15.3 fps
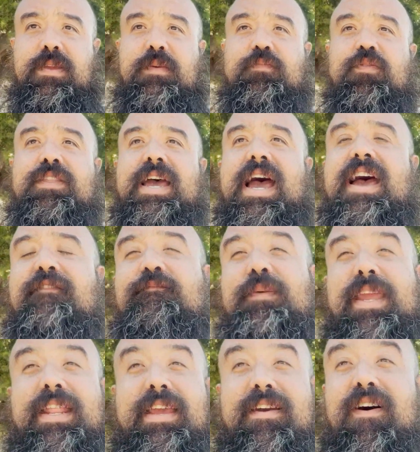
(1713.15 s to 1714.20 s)
people that have
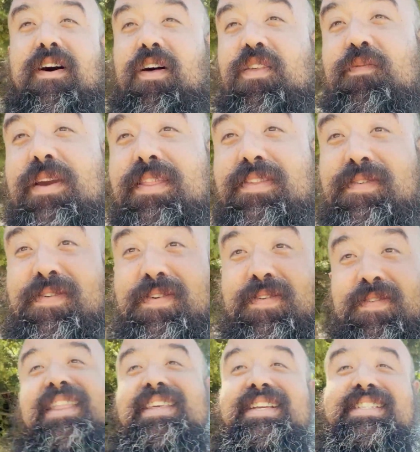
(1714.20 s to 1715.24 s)
made it all the way
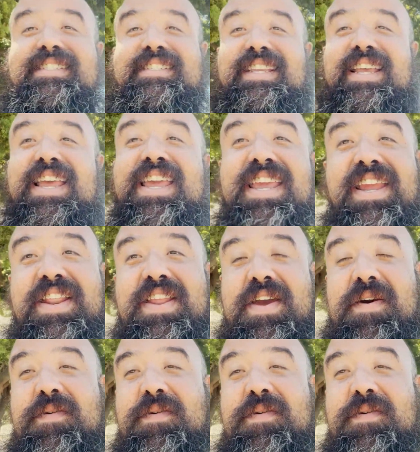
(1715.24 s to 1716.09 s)
through this, you know,